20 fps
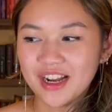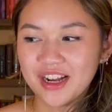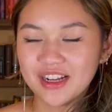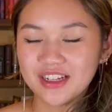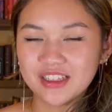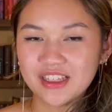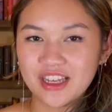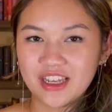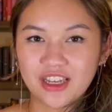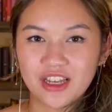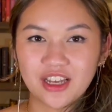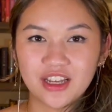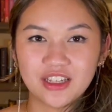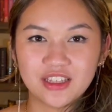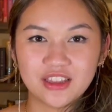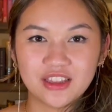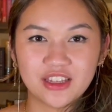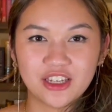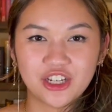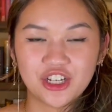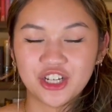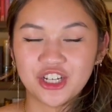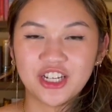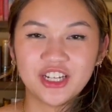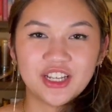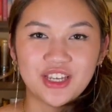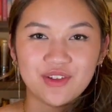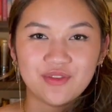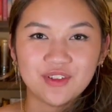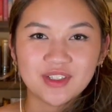like the good
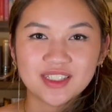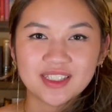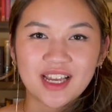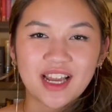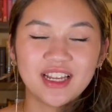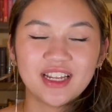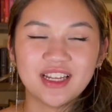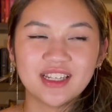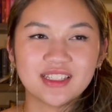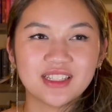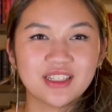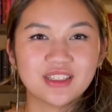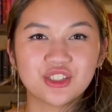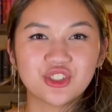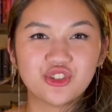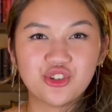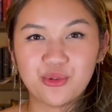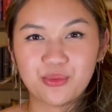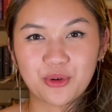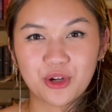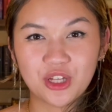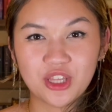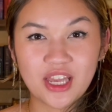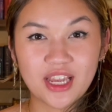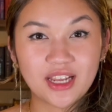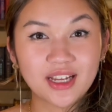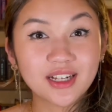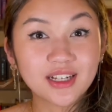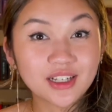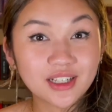and evil side, isn't super
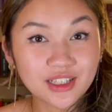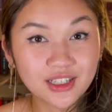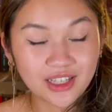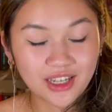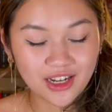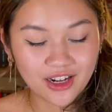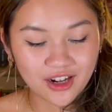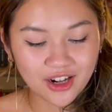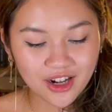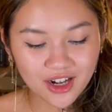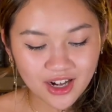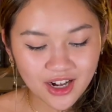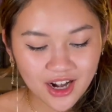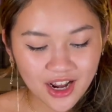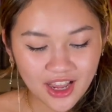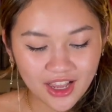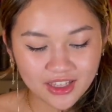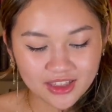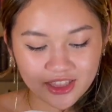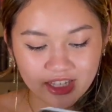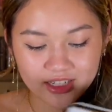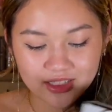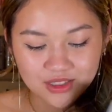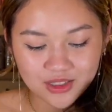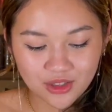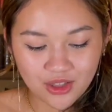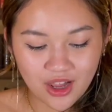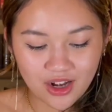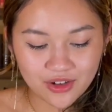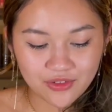like clear. There's
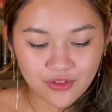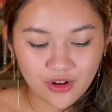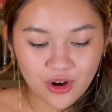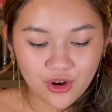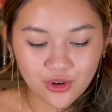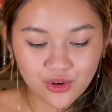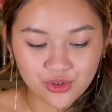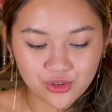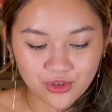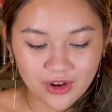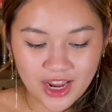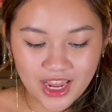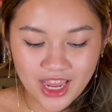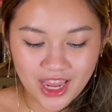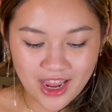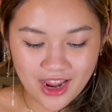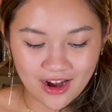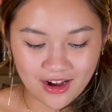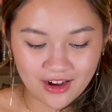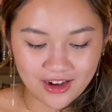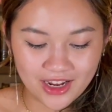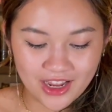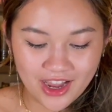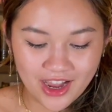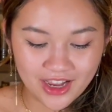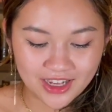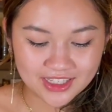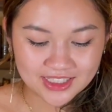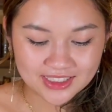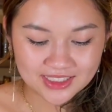a lot of gray
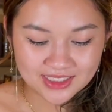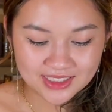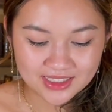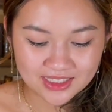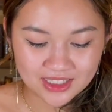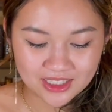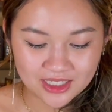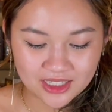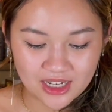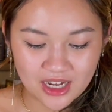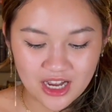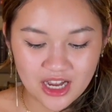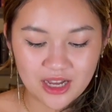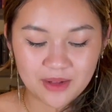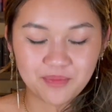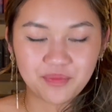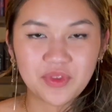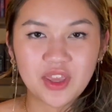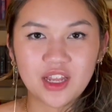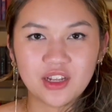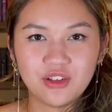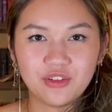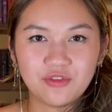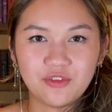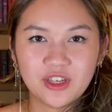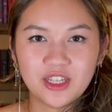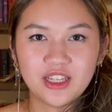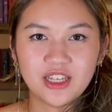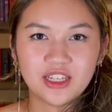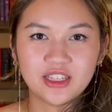areas, and you
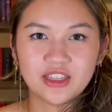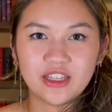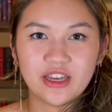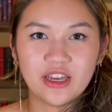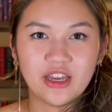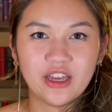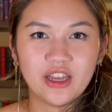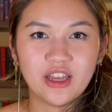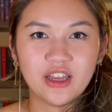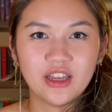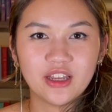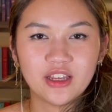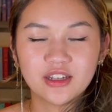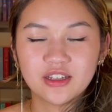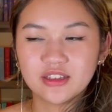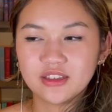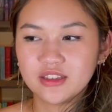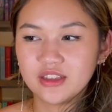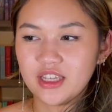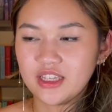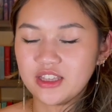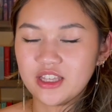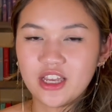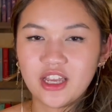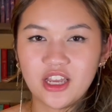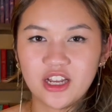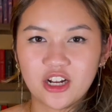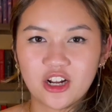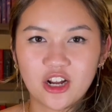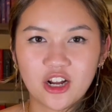feel like
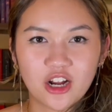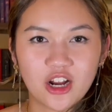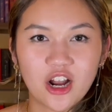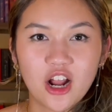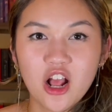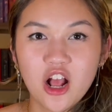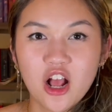the inner